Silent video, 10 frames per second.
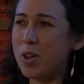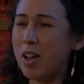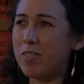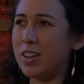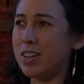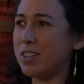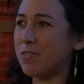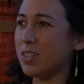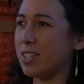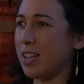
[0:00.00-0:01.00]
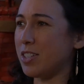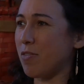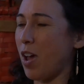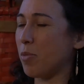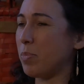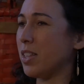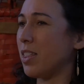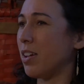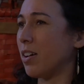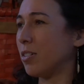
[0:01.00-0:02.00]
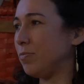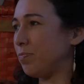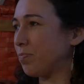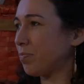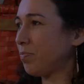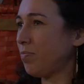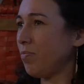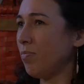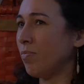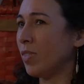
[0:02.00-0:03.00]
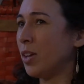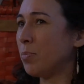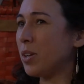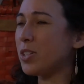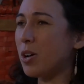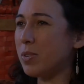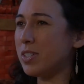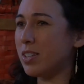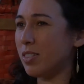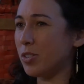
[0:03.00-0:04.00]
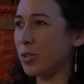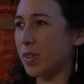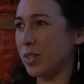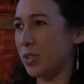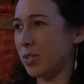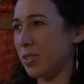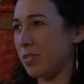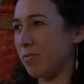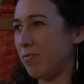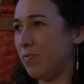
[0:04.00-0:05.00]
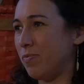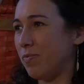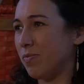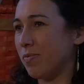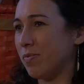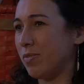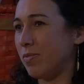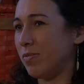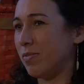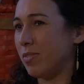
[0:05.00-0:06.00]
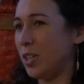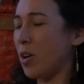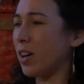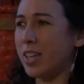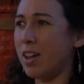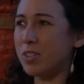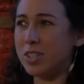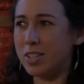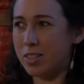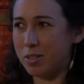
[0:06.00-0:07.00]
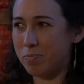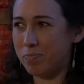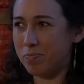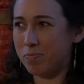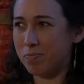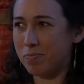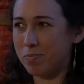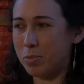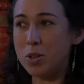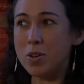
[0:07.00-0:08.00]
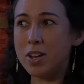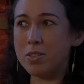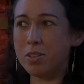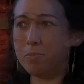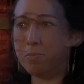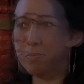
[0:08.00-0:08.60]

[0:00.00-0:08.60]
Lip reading: you have a different sense of how big they are. But it's always that they're tricksters. And you hardly ever see them, but you hear them.